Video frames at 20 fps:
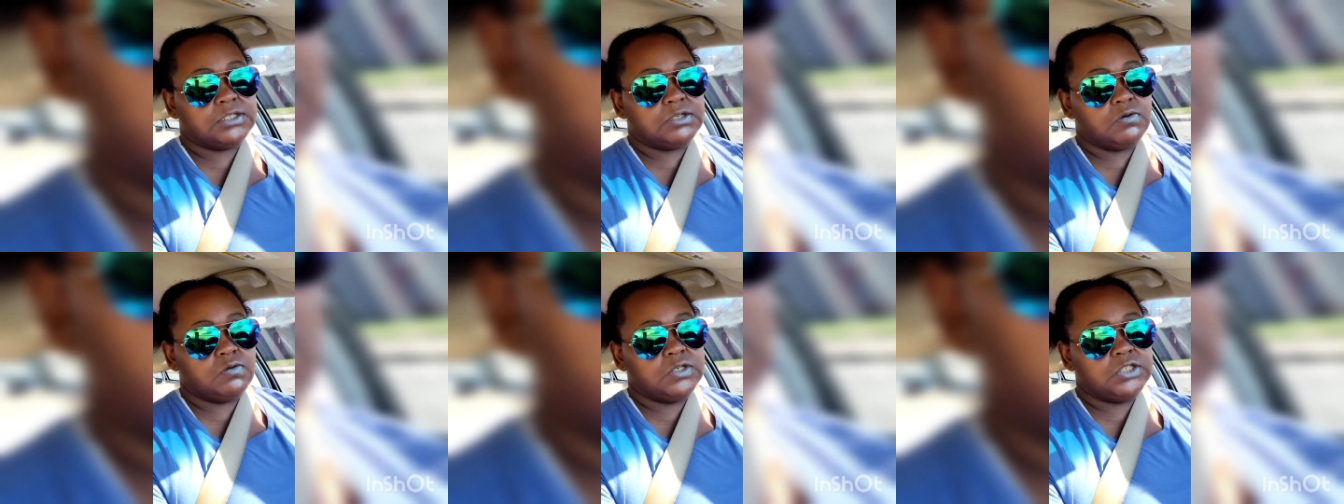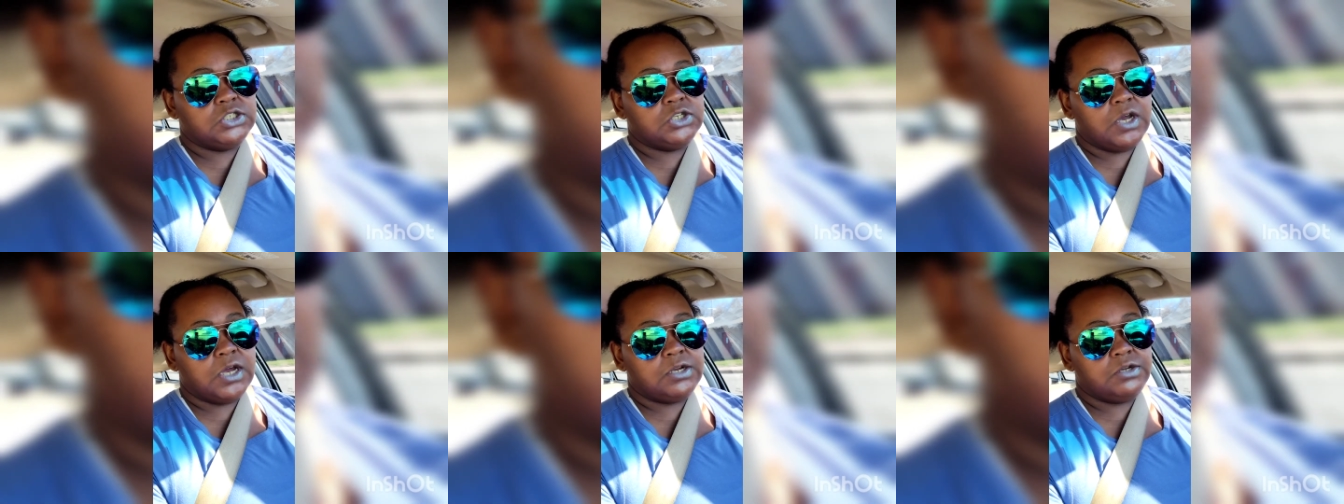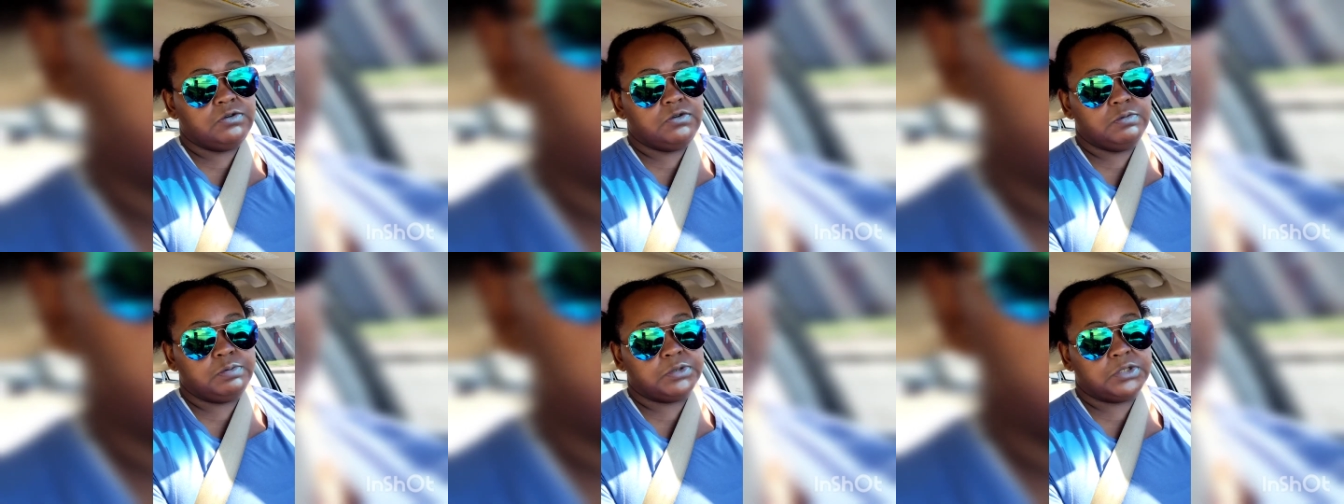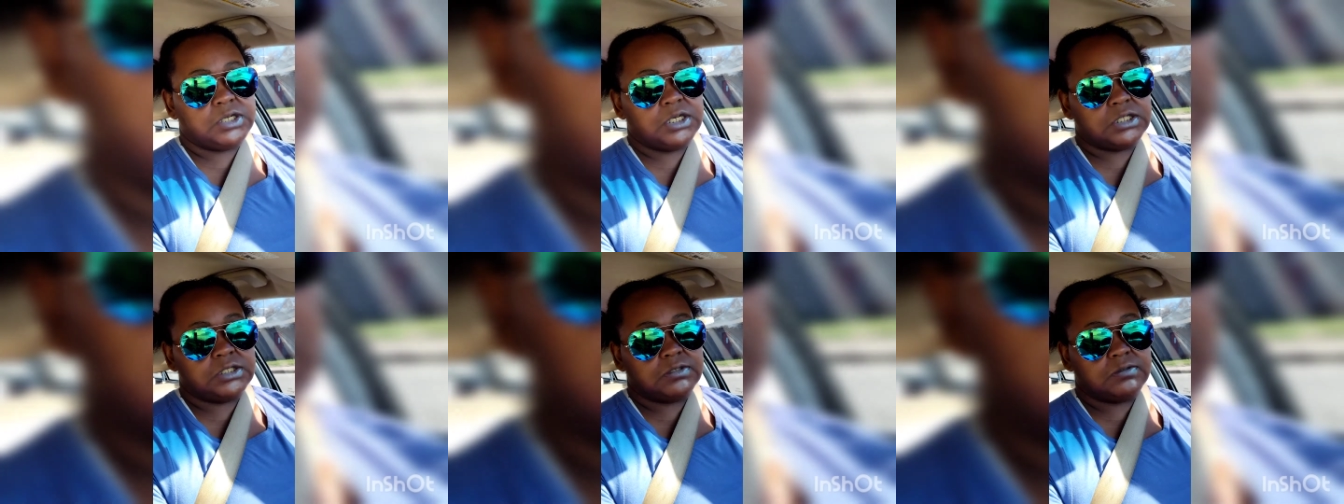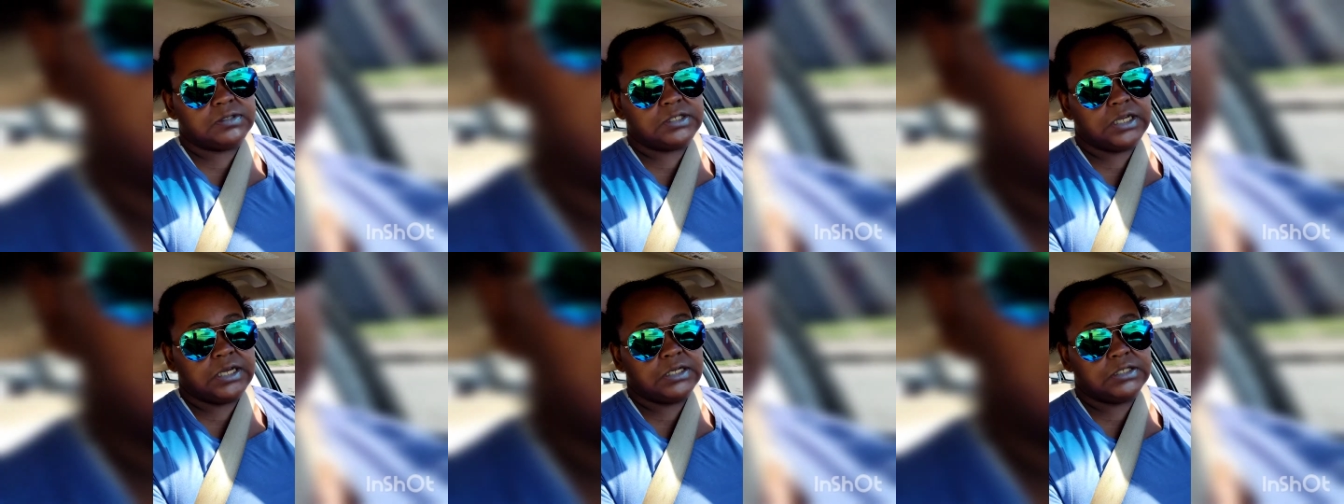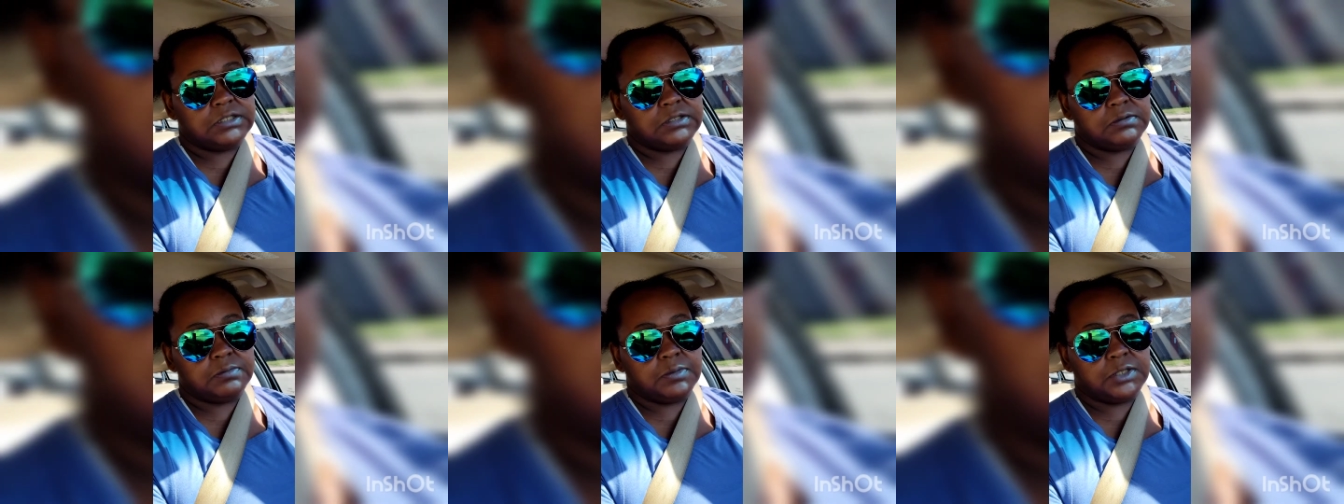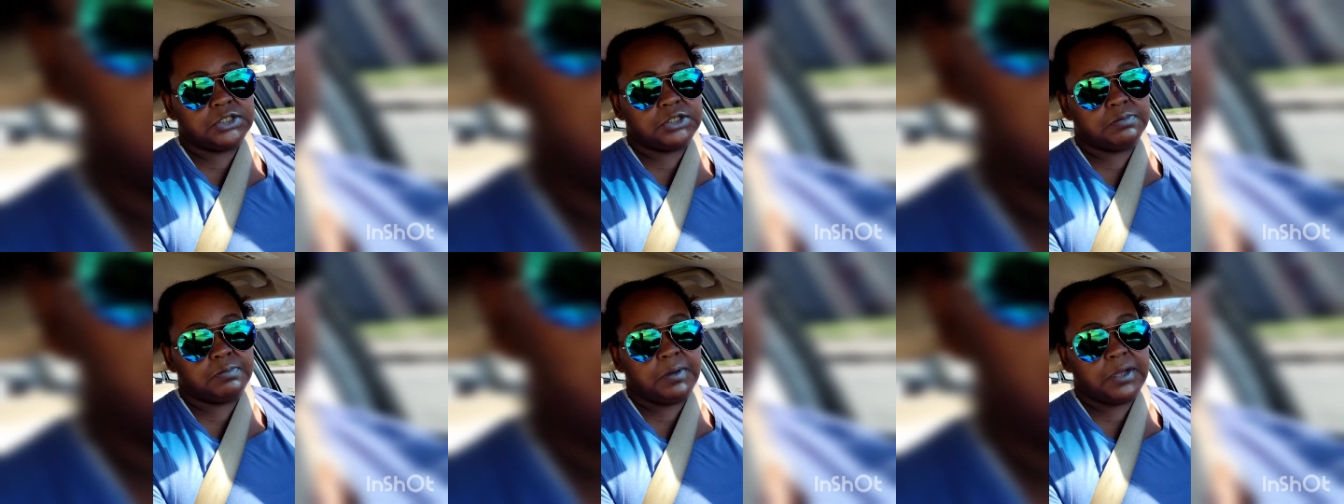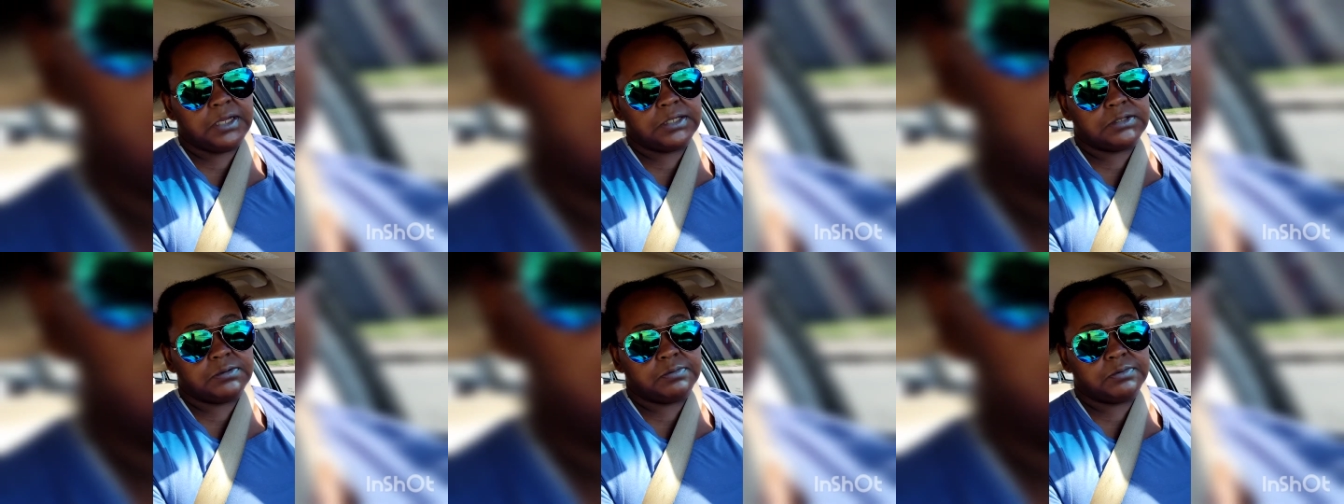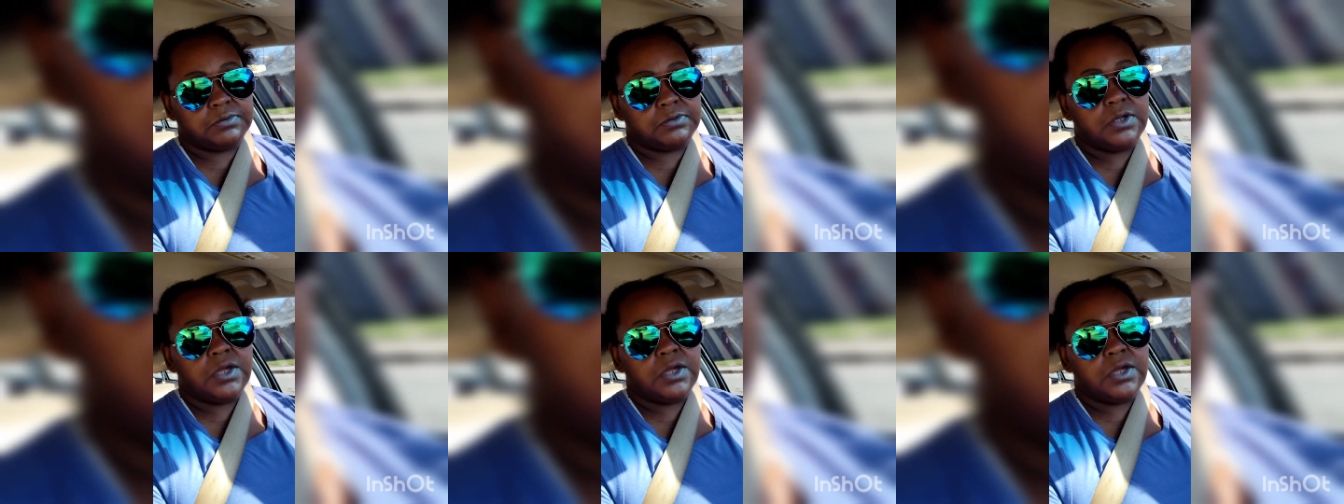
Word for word: So we try to do protective styles as much as possible.